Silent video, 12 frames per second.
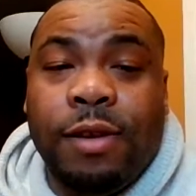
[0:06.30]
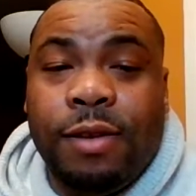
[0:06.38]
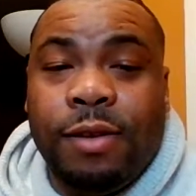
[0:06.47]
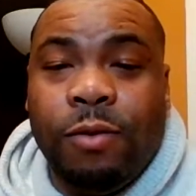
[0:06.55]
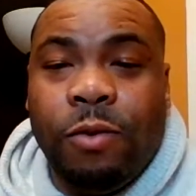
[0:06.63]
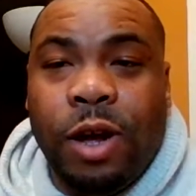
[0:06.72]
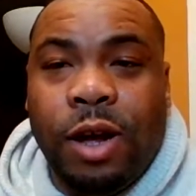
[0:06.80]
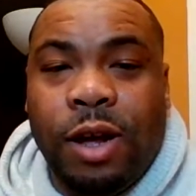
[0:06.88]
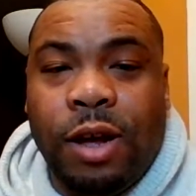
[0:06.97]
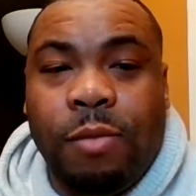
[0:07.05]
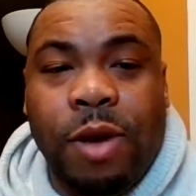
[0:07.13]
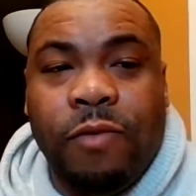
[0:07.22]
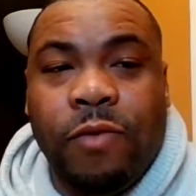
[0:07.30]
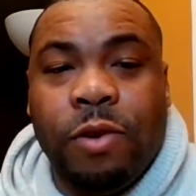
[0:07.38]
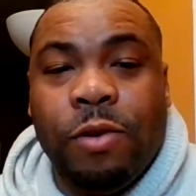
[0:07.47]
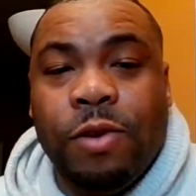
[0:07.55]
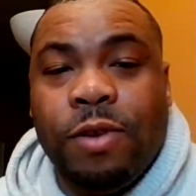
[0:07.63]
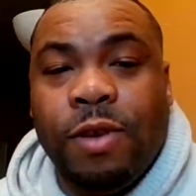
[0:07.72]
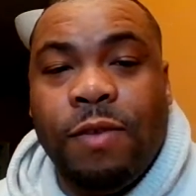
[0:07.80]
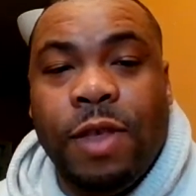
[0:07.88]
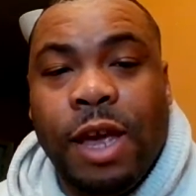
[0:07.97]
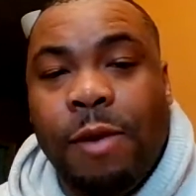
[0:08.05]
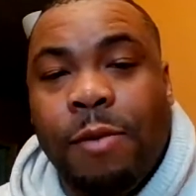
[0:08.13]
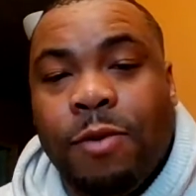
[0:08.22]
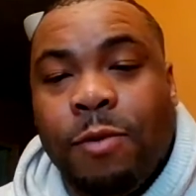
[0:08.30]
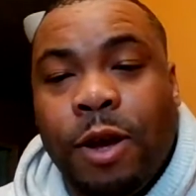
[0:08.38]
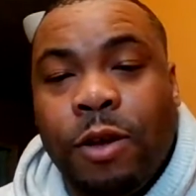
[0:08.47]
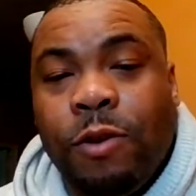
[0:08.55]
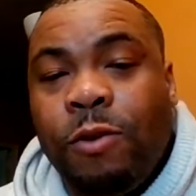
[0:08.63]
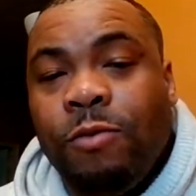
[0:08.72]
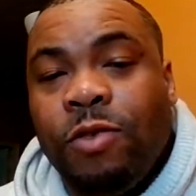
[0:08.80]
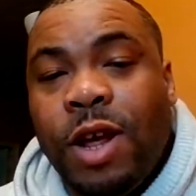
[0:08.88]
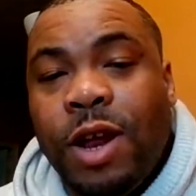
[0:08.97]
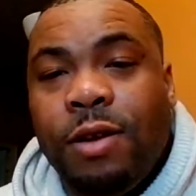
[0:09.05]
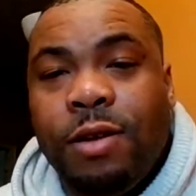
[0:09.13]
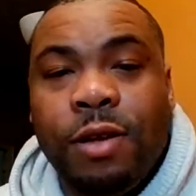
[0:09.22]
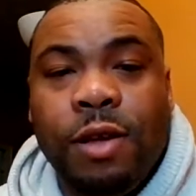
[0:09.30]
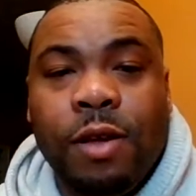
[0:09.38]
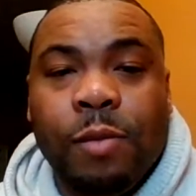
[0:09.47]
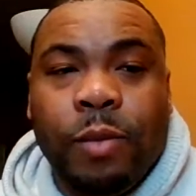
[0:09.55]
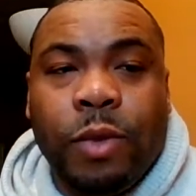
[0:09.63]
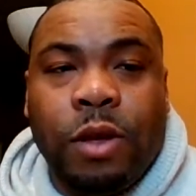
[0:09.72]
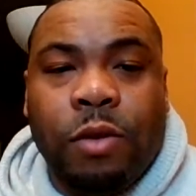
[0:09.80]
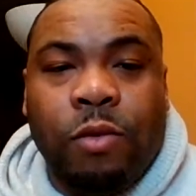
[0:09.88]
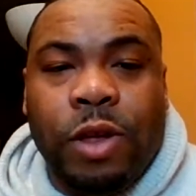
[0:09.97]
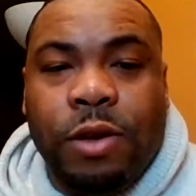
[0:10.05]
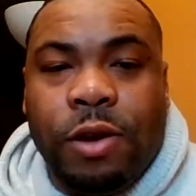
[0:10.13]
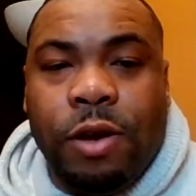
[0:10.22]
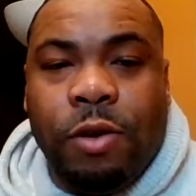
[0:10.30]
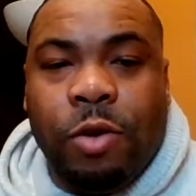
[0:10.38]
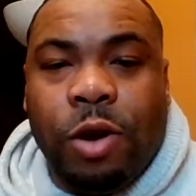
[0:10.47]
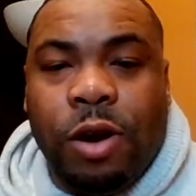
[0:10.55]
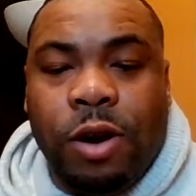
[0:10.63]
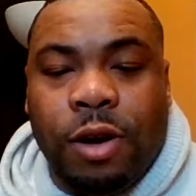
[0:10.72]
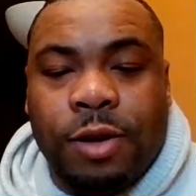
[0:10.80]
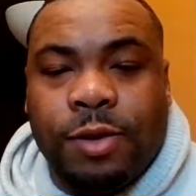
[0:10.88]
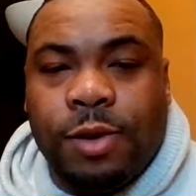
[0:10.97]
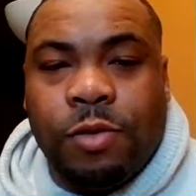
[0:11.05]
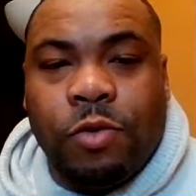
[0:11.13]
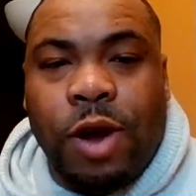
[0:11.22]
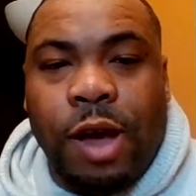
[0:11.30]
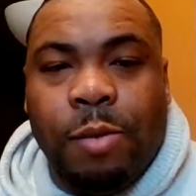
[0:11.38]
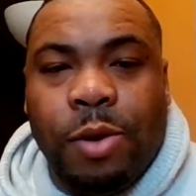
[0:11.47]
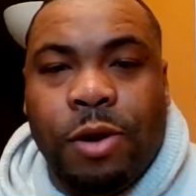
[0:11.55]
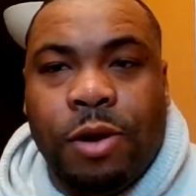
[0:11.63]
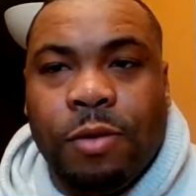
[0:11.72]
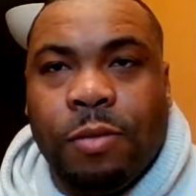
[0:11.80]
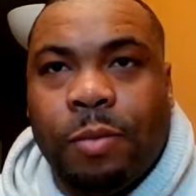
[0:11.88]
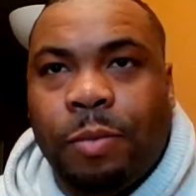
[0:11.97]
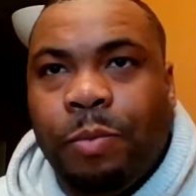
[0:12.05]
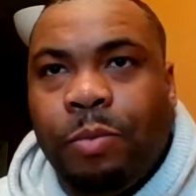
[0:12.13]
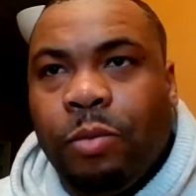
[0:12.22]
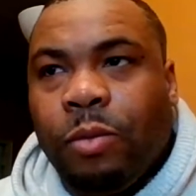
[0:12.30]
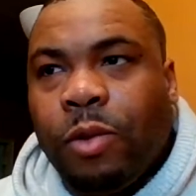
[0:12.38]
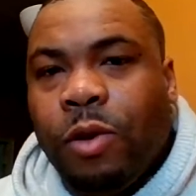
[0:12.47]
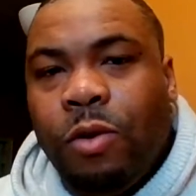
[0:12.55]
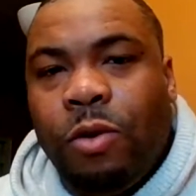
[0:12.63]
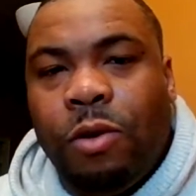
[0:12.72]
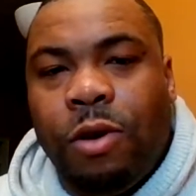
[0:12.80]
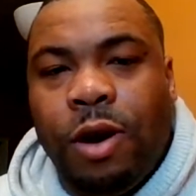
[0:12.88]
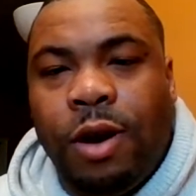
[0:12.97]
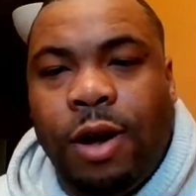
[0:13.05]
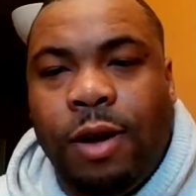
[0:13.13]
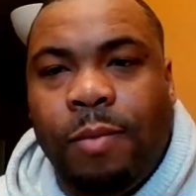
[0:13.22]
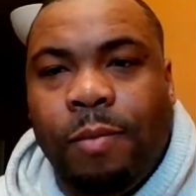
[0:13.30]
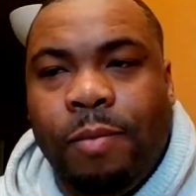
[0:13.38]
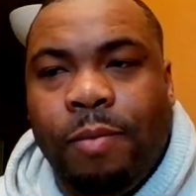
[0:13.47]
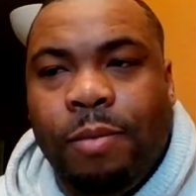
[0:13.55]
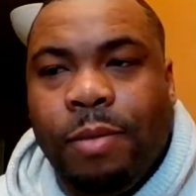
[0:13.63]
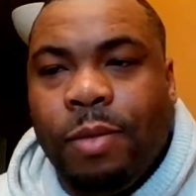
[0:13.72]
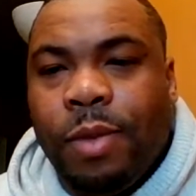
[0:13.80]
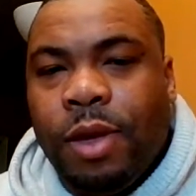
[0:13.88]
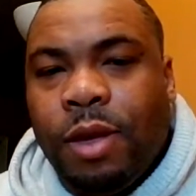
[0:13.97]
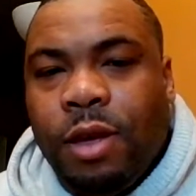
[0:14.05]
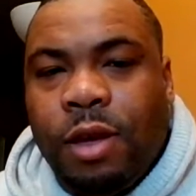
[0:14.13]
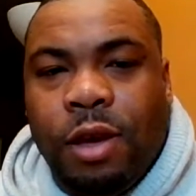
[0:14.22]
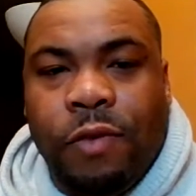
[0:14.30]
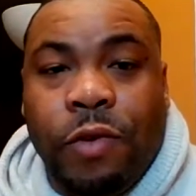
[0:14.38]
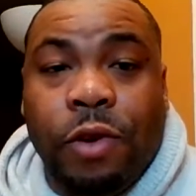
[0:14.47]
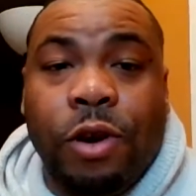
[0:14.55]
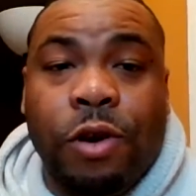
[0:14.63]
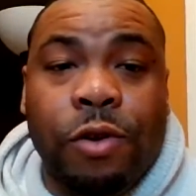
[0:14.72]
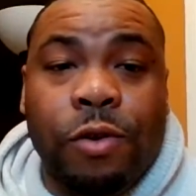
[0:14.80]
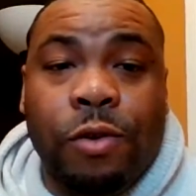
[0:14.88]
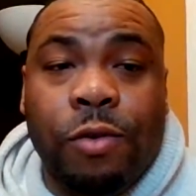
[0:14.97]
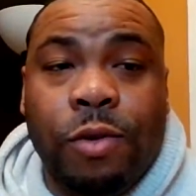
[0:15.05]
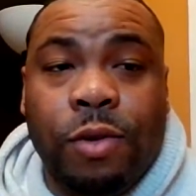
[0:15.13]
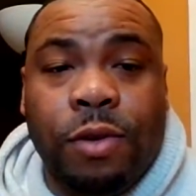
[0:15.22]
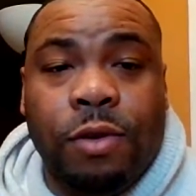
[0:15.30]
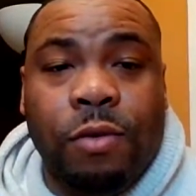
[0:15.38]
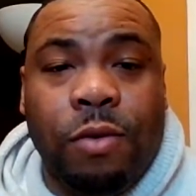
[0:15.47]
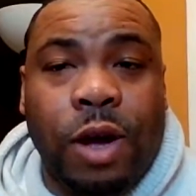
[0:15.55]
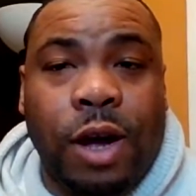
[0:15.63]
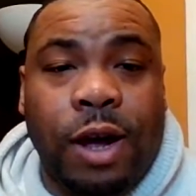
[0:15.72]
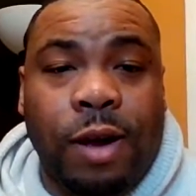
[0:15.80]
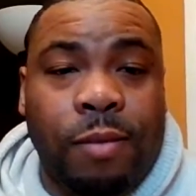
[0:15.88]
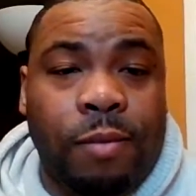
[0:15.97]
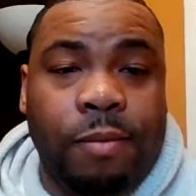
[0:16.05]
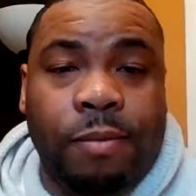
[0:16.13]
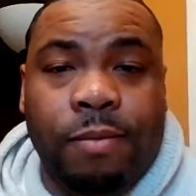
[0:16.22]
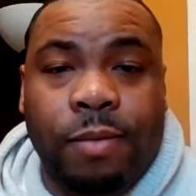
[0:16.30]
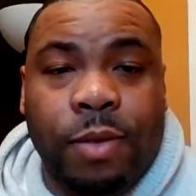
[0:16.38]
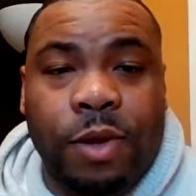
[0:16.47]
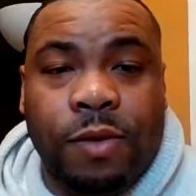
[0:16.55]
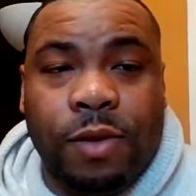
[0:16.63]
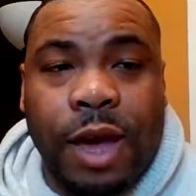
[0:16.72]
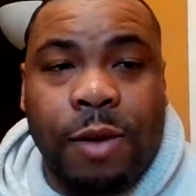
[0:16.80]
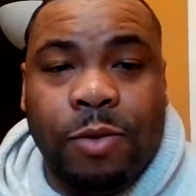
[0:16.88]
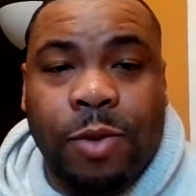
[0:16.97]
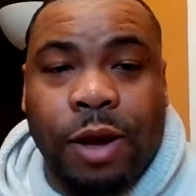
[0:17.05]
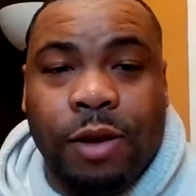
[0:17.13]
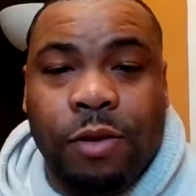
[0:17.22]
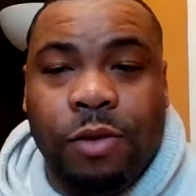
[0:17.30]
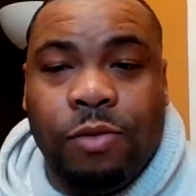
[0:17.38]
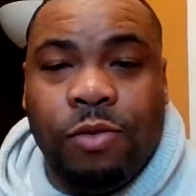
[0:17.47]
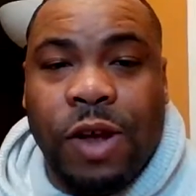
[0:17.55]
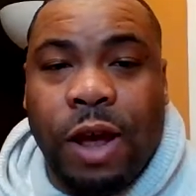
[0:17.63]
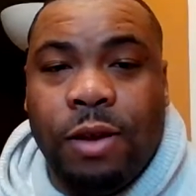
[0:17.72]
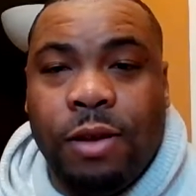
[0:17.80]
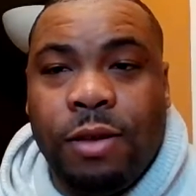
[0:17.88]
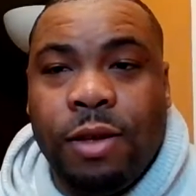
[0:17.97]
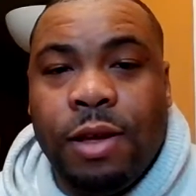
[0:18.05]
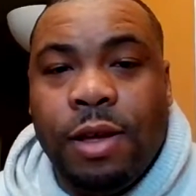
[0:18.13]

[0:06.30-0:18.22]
to my viewers of the Gamers Walk YouTube channel. Whether you are a subscriber or if you're new to this Gamers Walk YouTube channel,